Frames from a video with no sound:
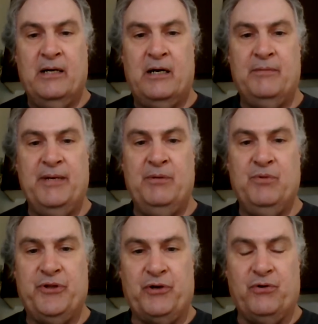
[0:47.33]
And
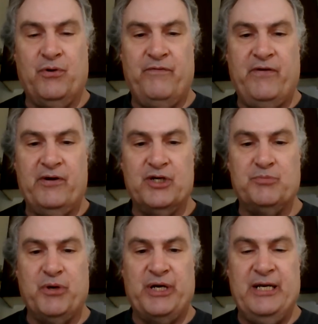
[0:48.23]
with the coronavirus
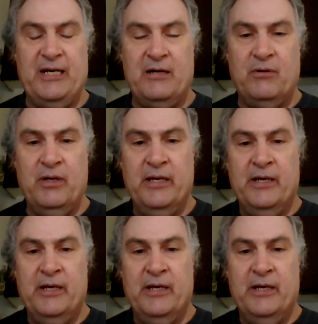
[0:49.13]
breaking out,